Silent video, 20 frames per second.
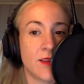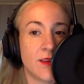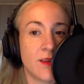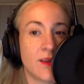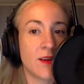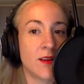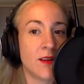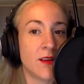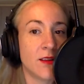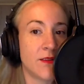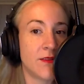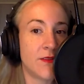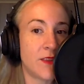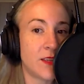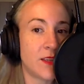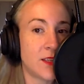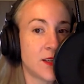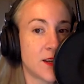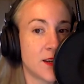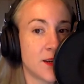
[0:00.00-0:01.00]
All of the
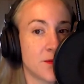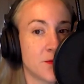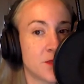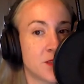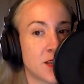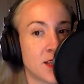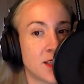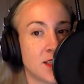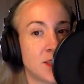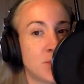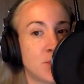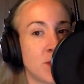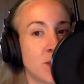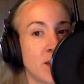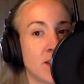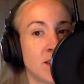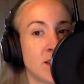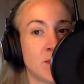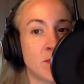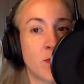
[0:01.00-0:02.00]
times I spent